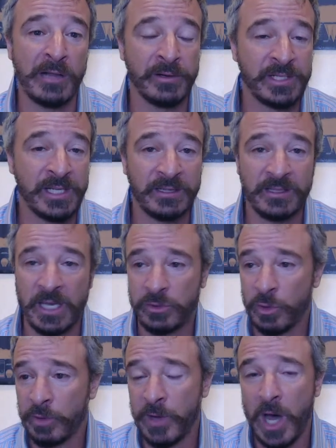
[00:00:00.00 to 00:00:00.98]
yet they
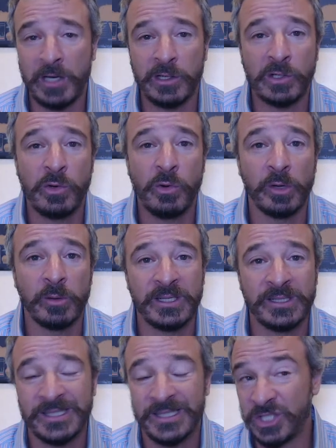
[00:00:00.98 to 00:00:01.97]
drove a Honda Accord
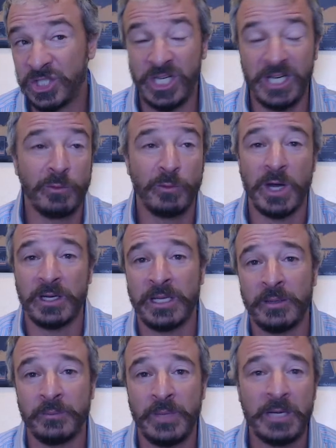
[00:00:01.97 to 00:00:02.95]
because she didn't want
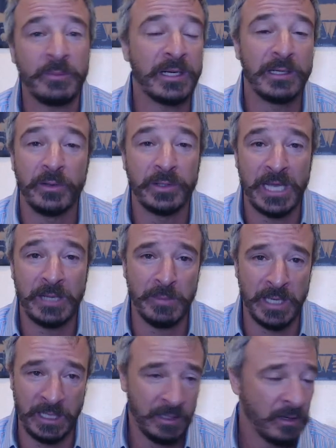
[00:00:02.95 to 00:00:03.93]
anybody to know that they had
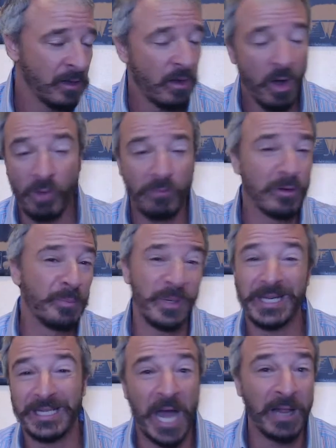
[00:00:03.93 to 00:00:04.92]
money. Over $1
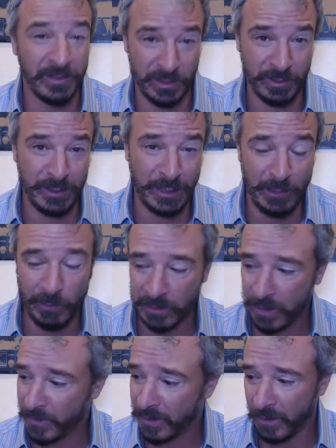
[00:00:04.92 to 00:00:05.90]
billion worth of net
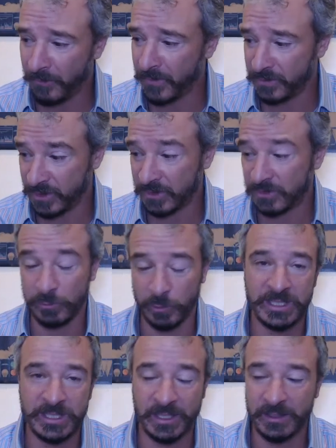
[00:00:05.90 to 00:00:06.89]
worth. I mean, I'm just
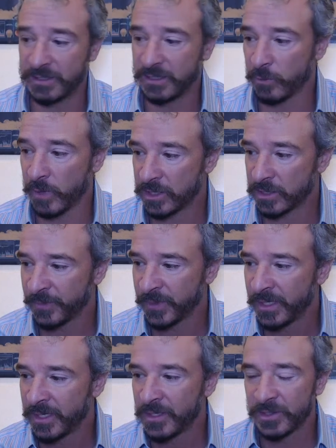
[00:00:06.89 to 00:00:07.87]
ridiculously rich.
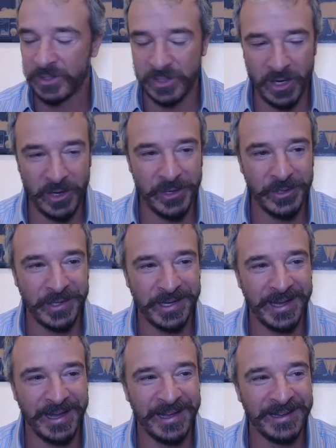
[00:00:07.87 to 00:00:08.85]
So
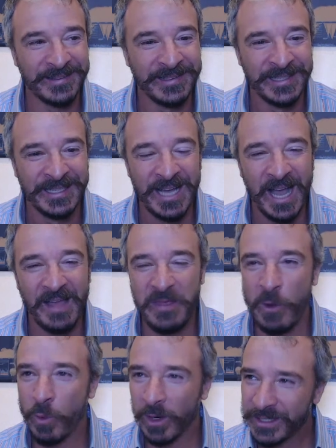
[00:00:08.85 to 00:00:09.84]

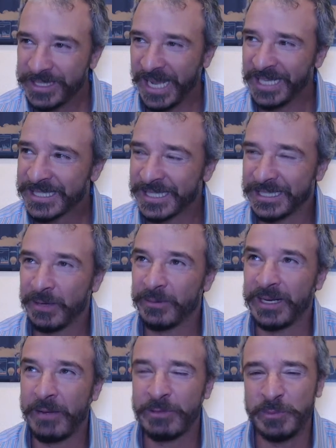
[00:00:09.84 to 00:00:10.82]
they weren't dancing.
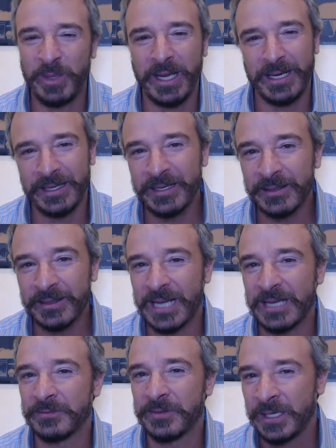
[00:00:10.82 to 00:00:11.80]
And I was playing, you know,
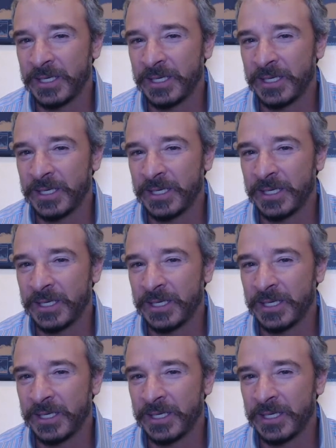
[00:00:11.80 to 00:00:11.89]
kind of